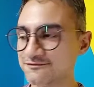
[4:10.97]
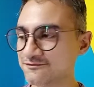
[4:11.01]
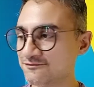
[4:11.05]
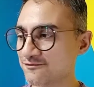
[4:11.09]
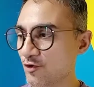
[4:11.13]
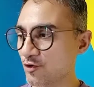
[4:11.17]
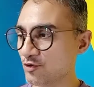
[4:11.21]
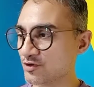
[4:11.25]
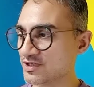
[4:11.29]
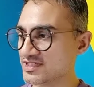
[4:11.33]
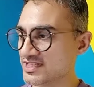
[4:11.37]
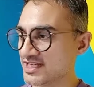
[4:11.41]

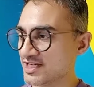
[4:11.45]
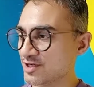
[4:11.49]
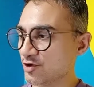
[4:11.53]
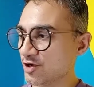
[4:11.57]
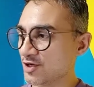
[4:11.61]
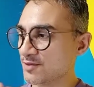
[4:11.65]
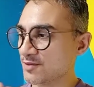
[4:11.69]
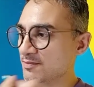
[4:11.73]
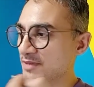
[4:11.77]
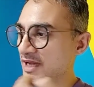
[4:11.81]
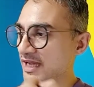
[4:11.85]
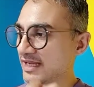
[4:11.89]
focusing
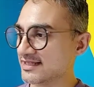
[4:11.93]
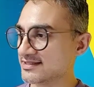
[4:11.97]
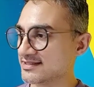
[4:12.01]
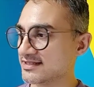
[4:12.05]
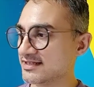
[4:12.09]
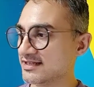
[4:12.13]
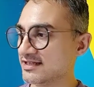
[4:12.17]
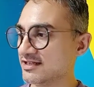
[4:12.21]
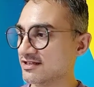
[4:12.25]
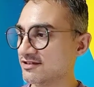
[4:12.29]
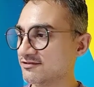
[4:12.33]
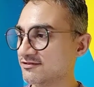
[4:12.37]
on
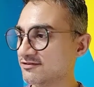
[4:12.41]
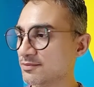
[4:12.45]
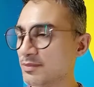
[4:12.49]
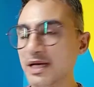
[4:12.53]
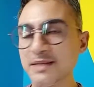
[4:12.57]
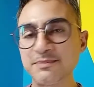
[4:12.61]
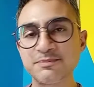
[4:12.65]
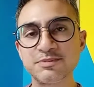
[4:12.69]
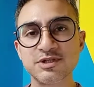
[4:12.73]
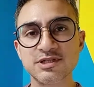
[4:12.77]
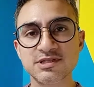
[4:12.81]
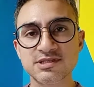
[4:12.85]
myself my
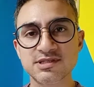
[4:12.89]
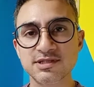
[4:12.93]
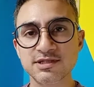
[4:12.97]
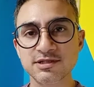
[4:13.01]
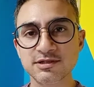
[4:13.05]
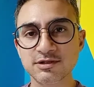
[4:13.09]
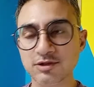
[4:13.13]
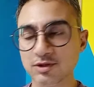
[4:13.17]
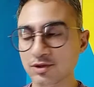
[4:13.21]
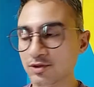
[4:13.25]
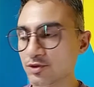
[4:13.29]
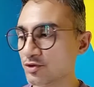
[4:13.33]
personal
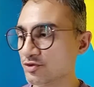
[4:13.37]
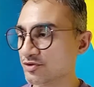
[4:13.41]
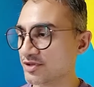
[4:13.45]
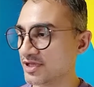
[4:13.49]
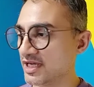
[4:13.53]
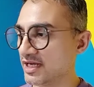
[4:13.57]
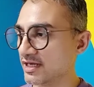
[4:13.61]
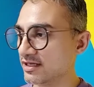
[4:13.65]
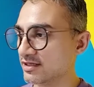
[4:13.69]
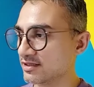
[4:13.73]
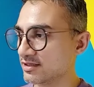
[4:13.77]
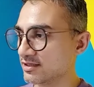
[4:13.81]
growth
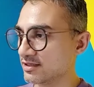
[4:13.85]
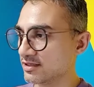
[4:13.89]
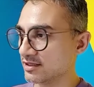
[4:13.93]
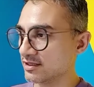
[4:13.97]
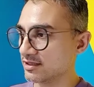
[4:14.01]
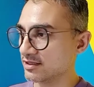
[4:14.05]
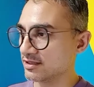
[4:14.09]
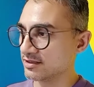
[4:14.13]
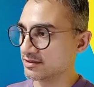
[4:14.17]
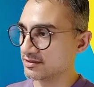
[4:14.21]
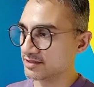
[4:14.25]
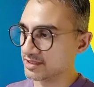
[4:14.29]
and uh,